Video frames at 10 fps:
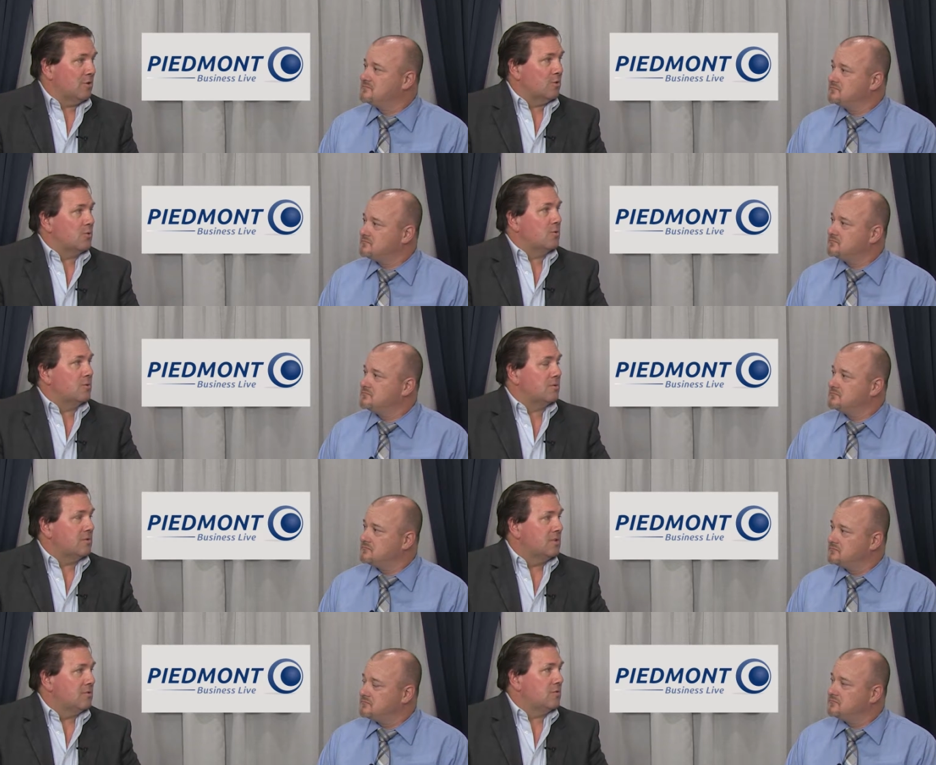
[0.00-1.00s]
Speaker 1: local and
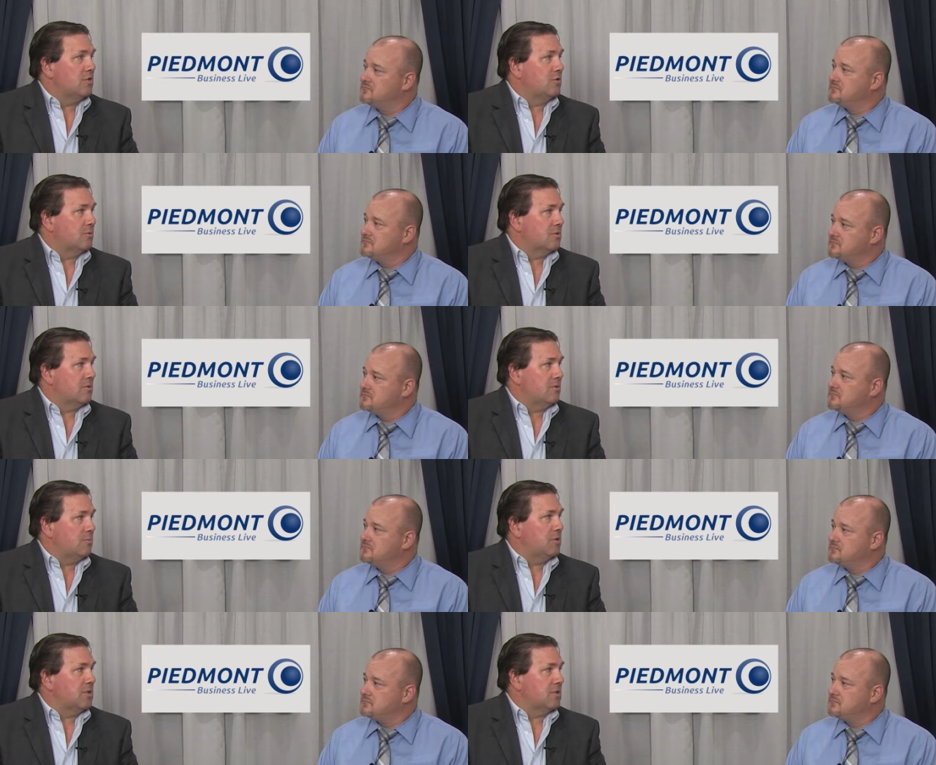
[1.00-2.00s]
regional
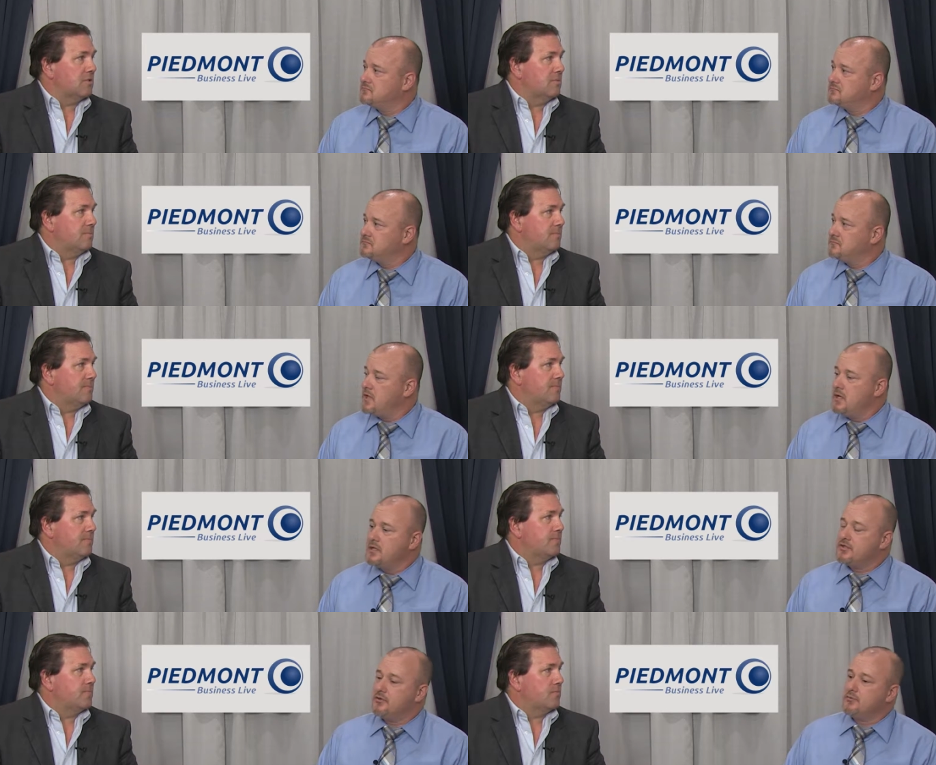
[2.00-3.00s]
communities?
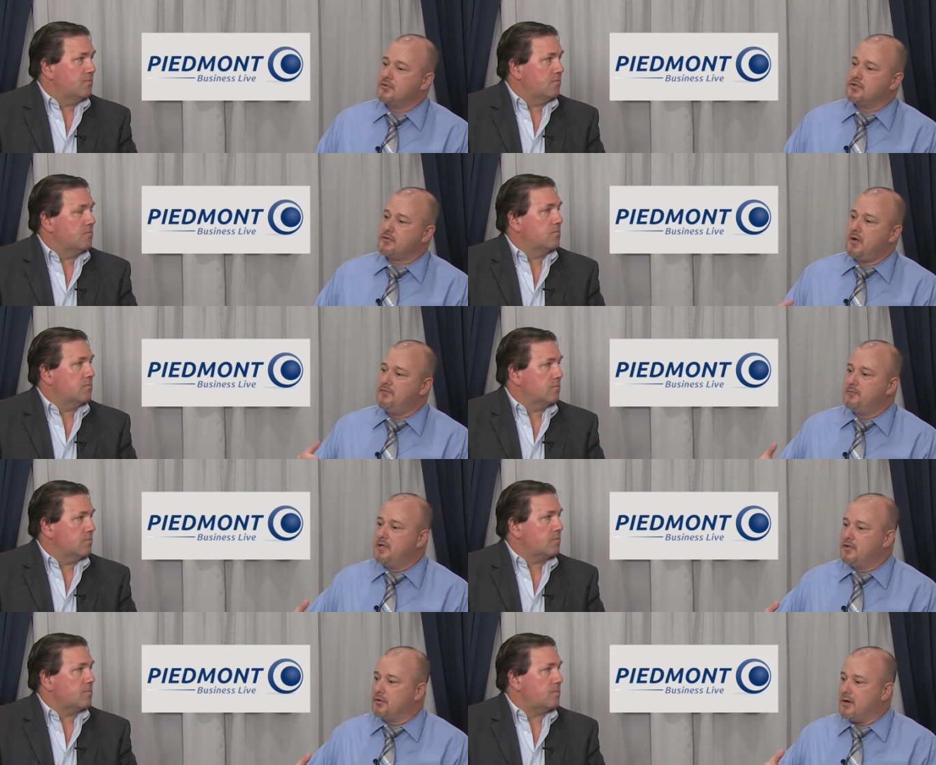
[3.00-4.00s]
So describe for me
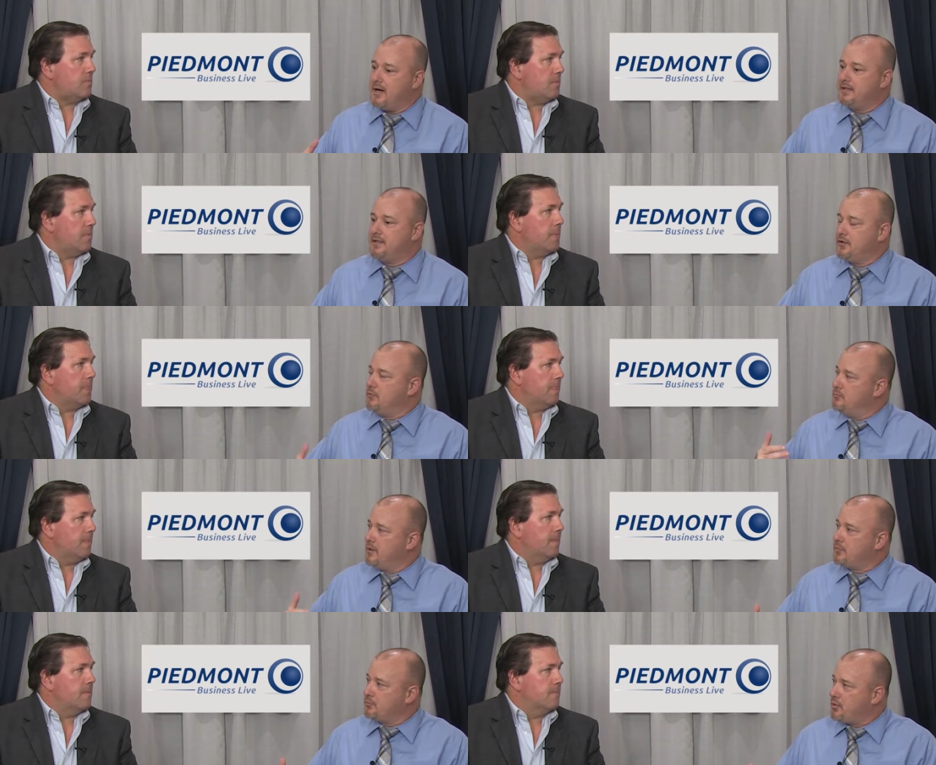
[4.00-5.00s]
your ideal
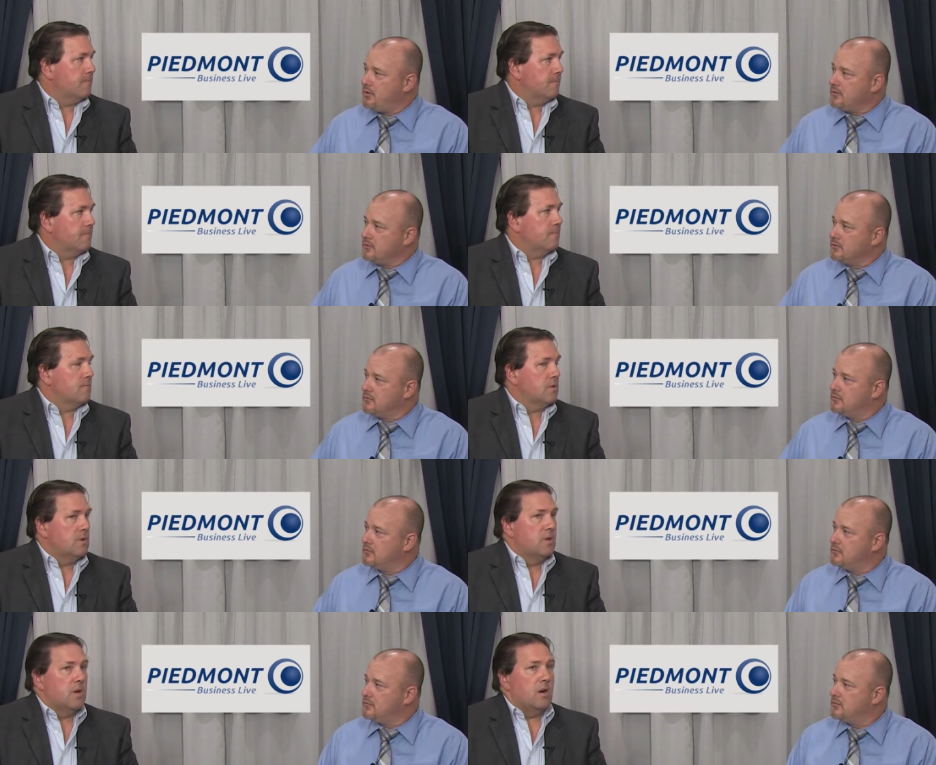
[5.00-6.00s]
member partner.
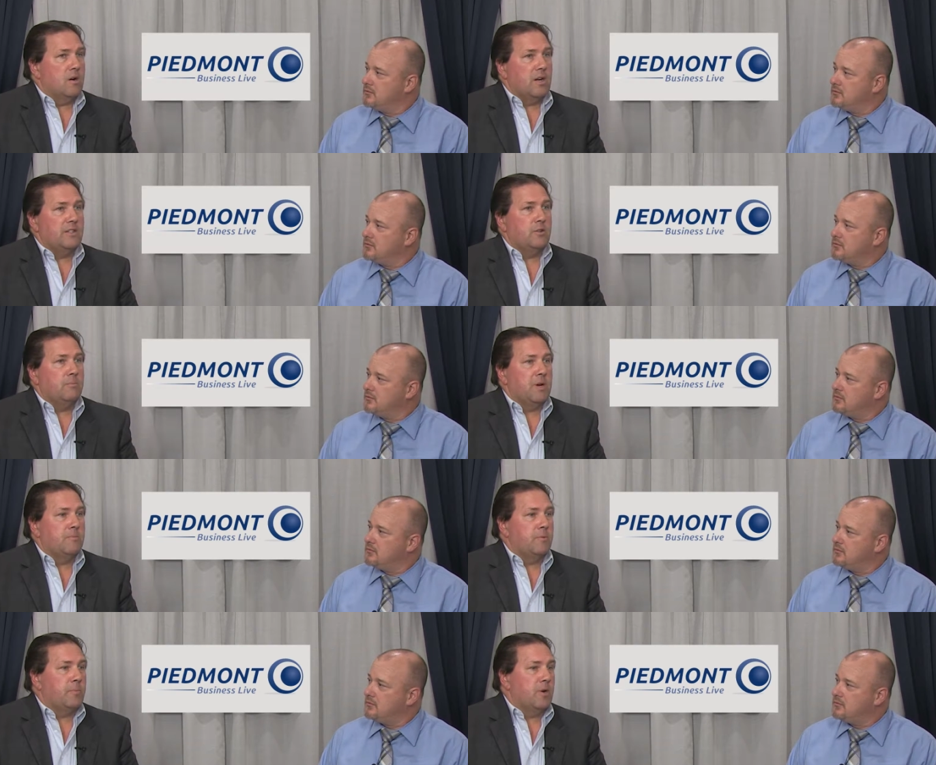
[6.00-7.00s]
Speaker 2: Our ideal
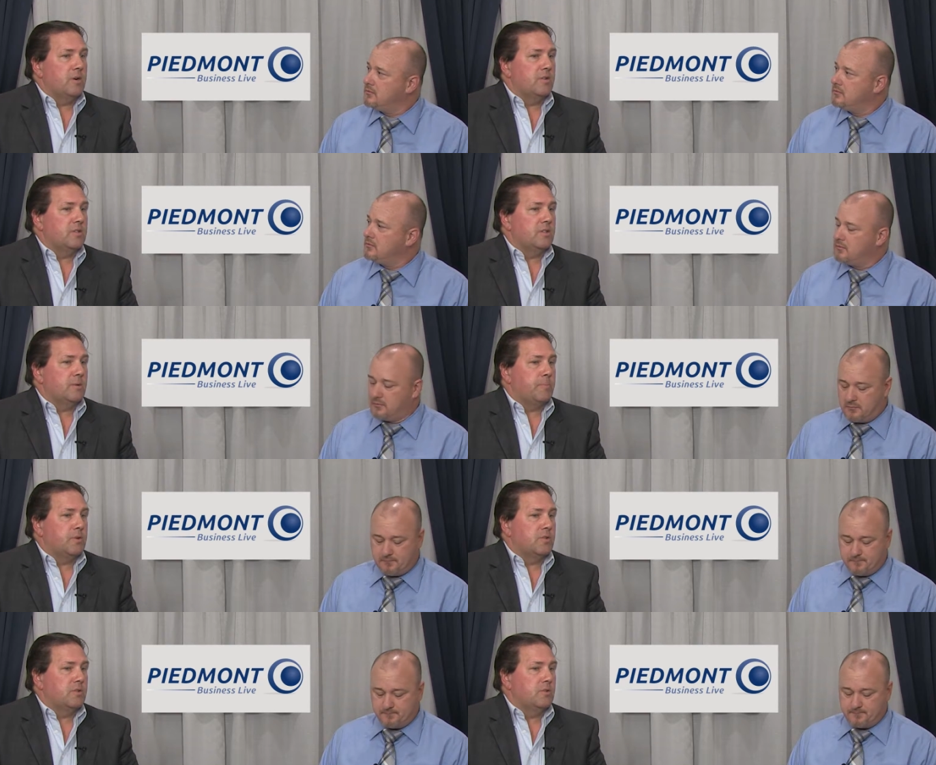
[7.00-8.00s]
member partner is that
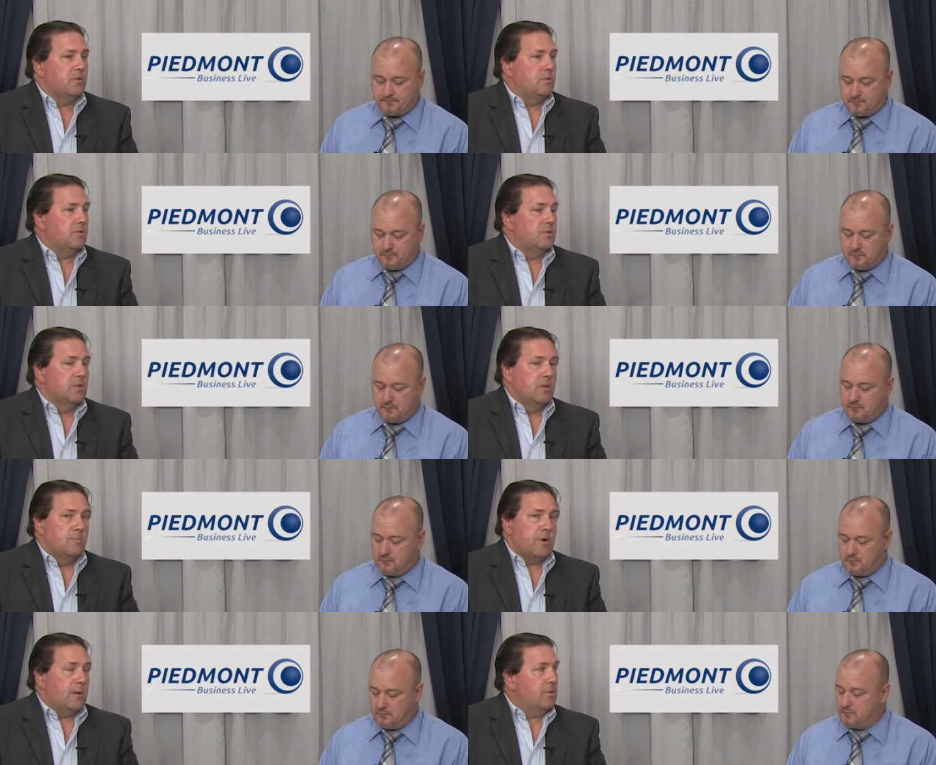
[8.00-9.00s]
person who's
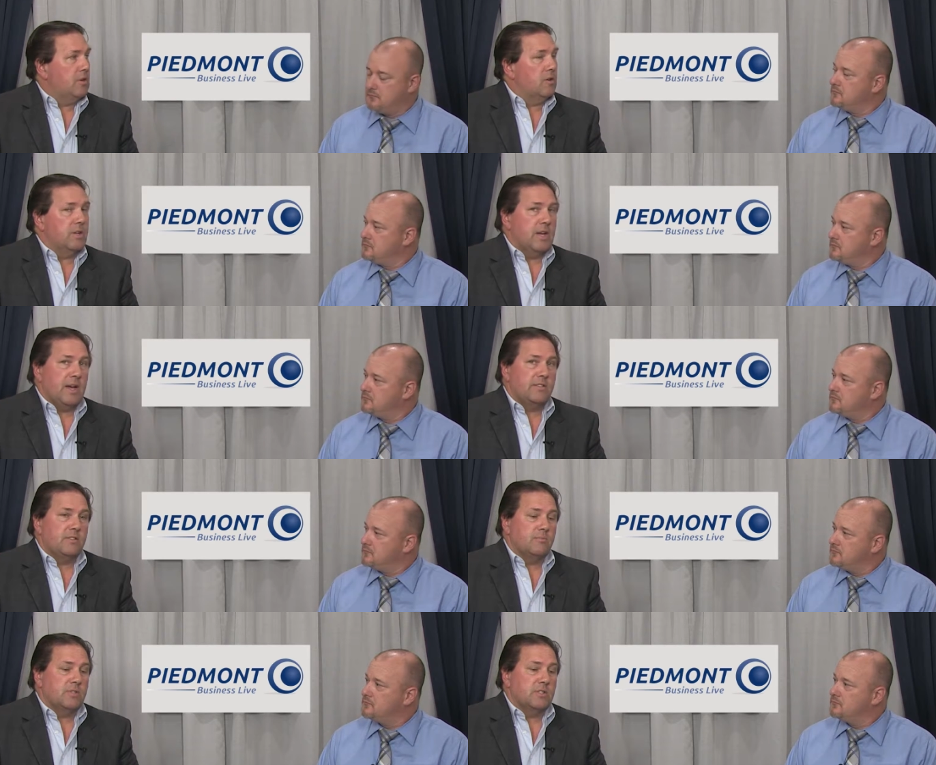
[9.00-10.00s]
probably already had
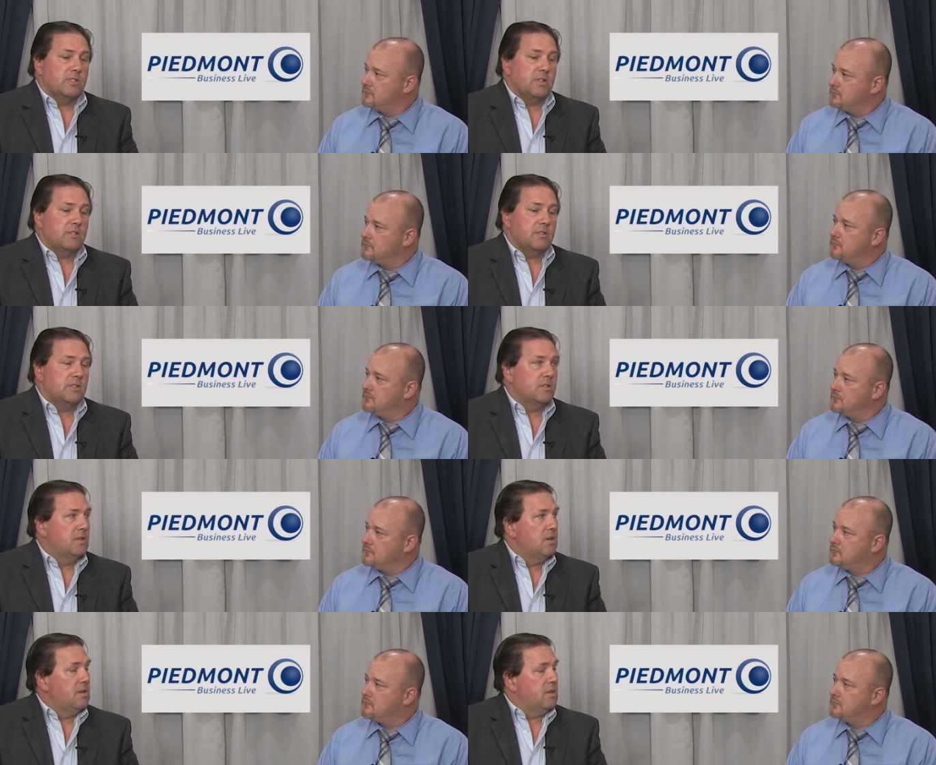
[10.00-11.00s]
some successes.
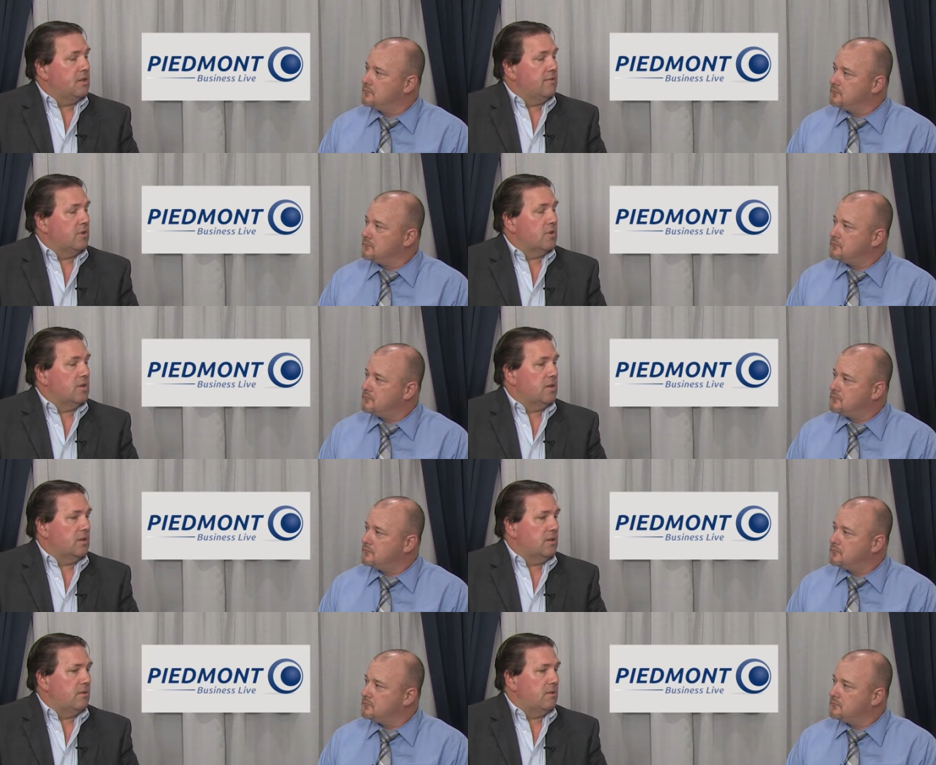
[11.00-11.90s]
They've already